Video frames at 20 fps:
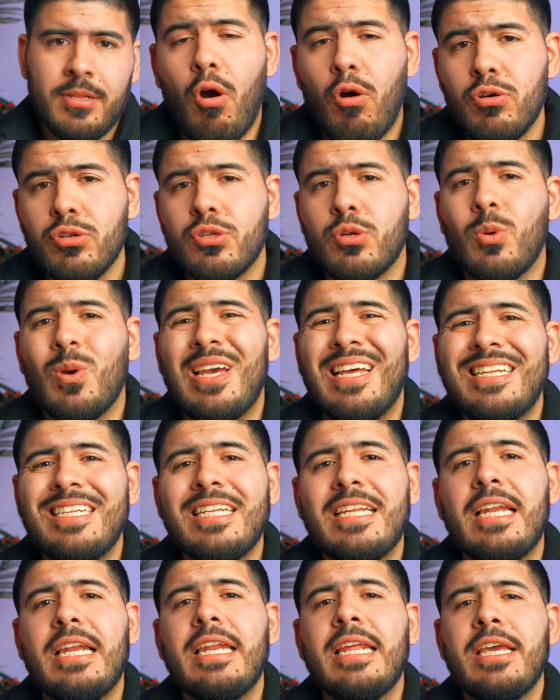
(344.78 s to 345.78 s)
Also,
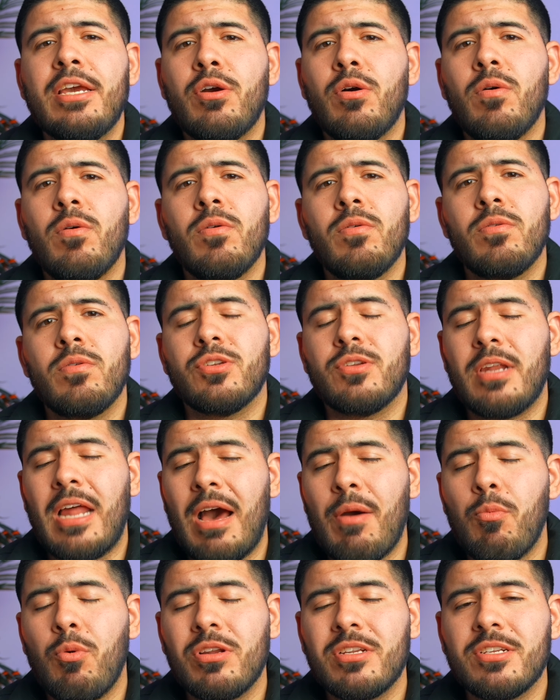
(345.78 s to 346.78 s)
it's illegal to
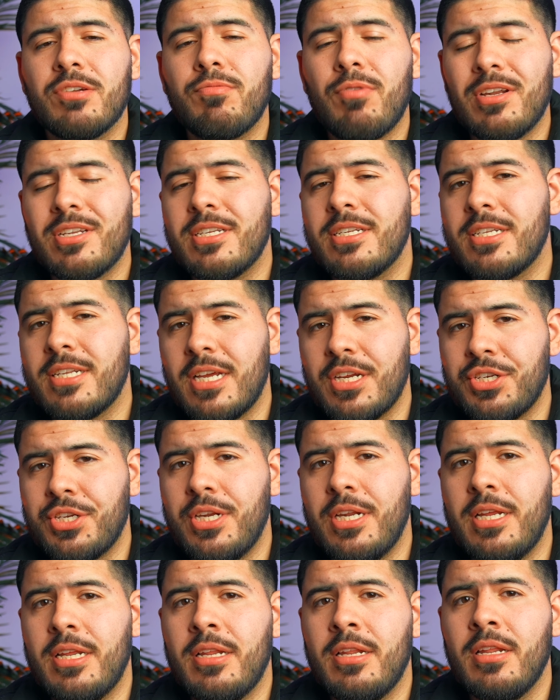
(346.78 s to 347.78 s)
not want to rent to
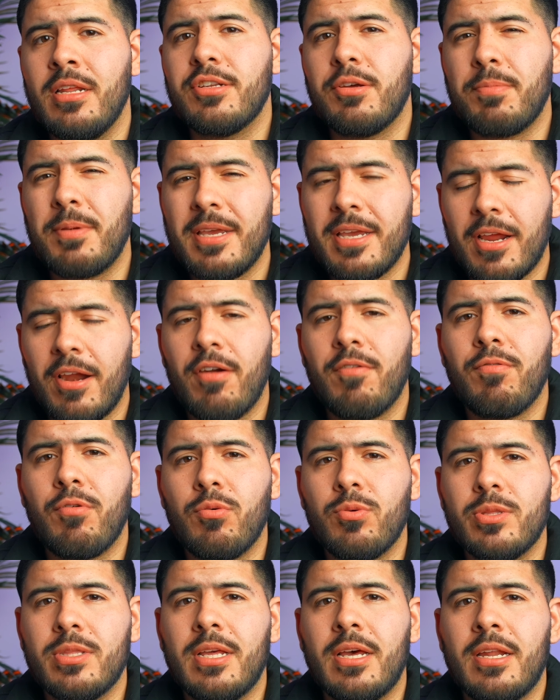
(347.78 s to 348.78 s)
Section 8. So be careful
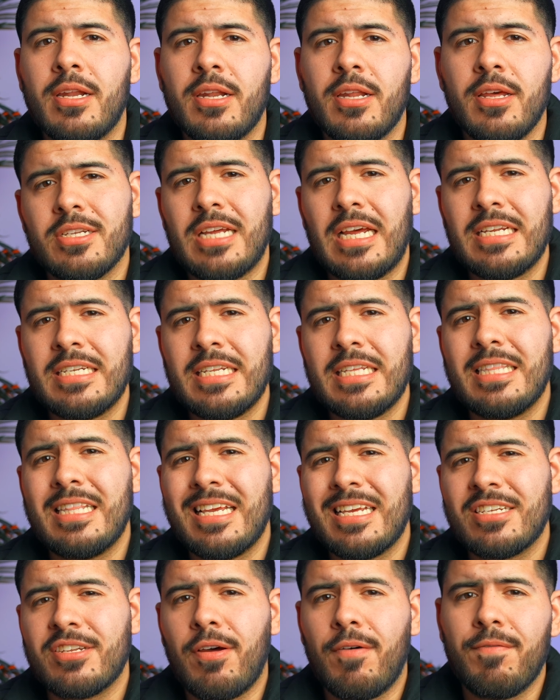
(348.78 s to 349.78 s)
with that, because I see
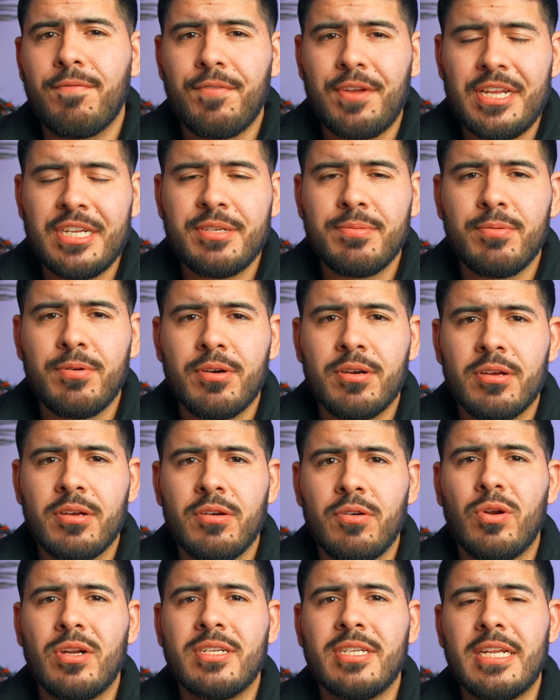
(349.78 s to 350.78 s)
things on Facebook
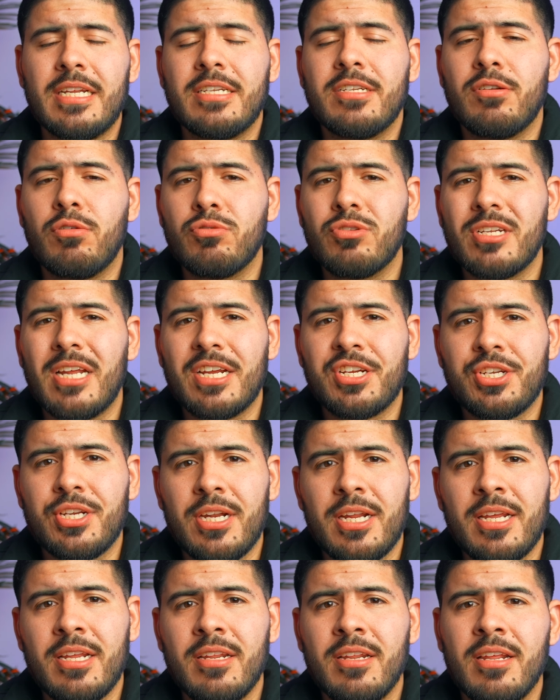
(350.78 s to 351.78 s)
where it says no
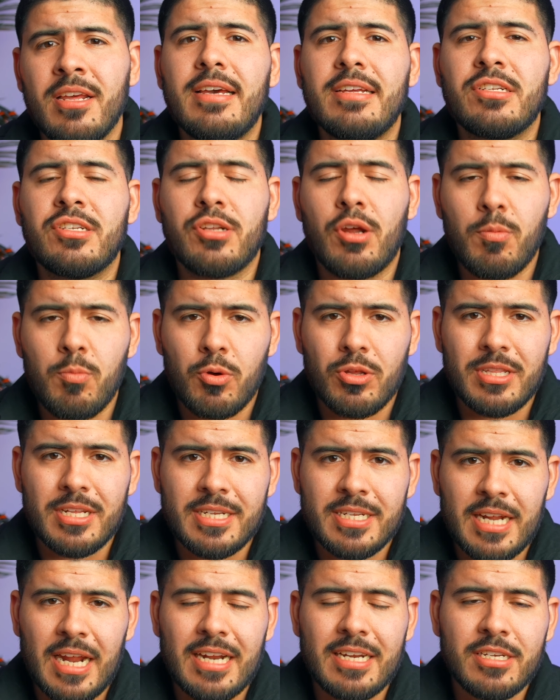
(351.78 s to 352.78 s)
Section 8. If someone
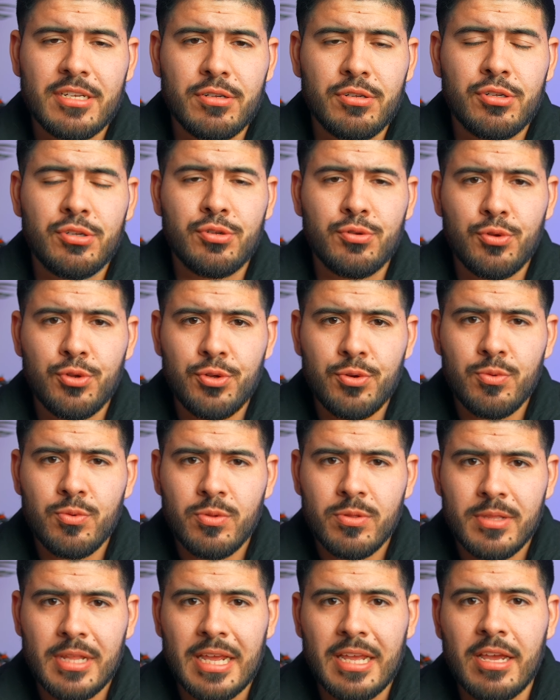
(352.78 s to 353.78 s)
decided to sue
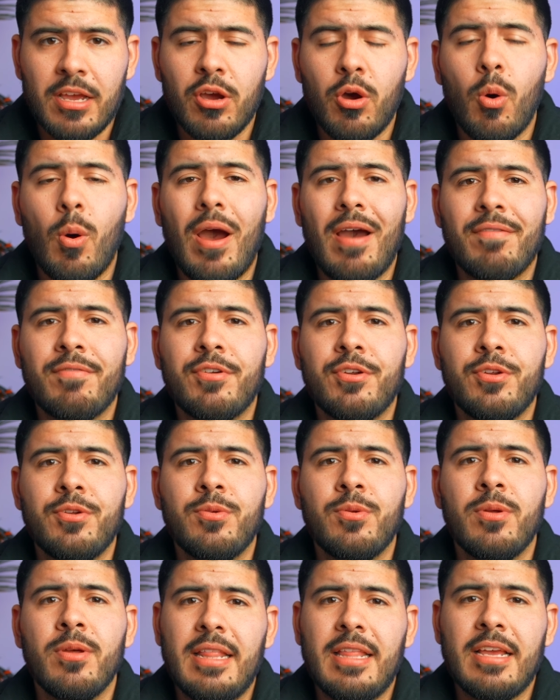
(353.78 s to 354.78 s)
you, they can go after
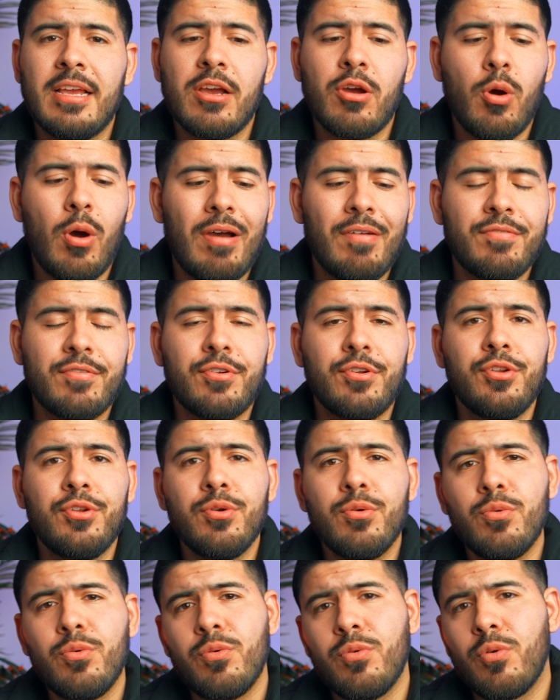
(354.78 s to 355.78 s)
you. And they can go after
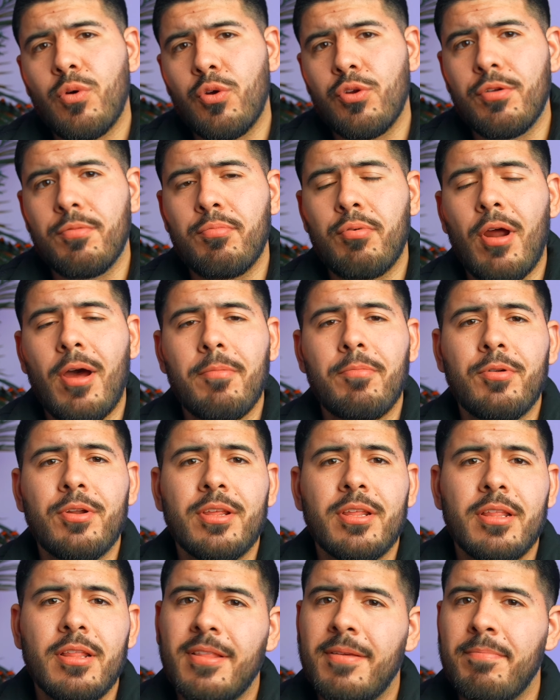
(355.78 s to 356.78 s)
you or your
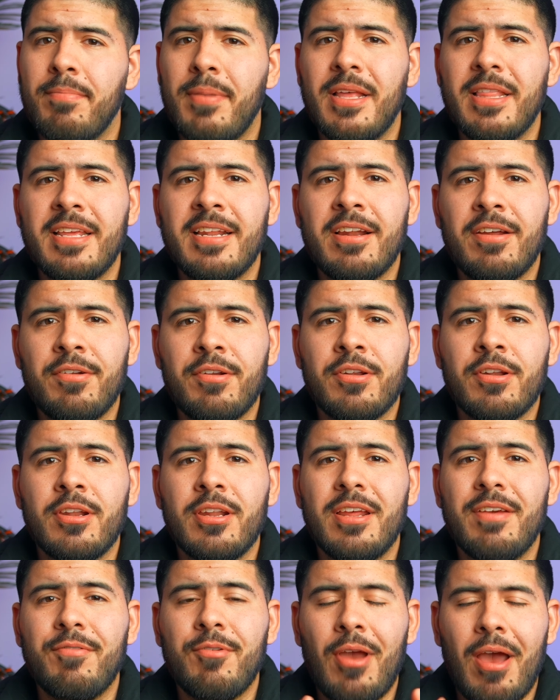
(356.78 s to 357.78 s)
property, depending on
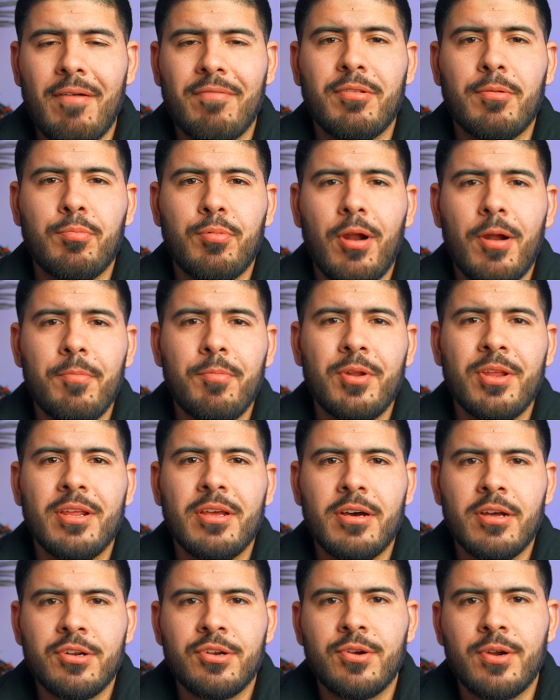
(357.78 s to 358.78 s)
if you have the property
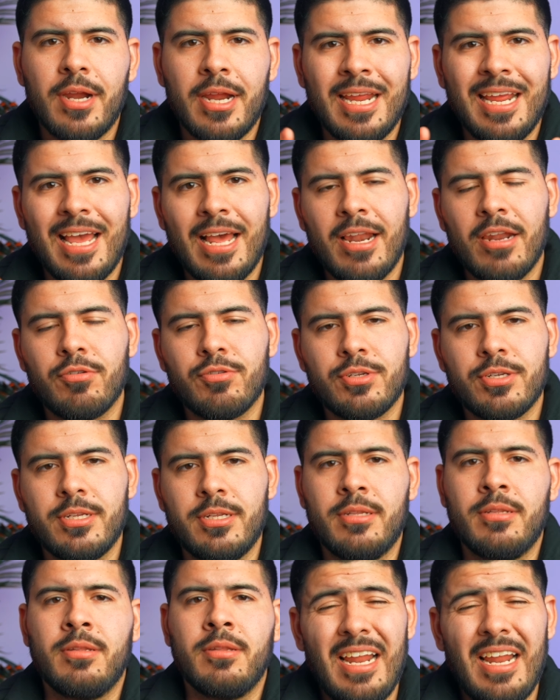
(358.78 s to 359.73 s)
under a LLC.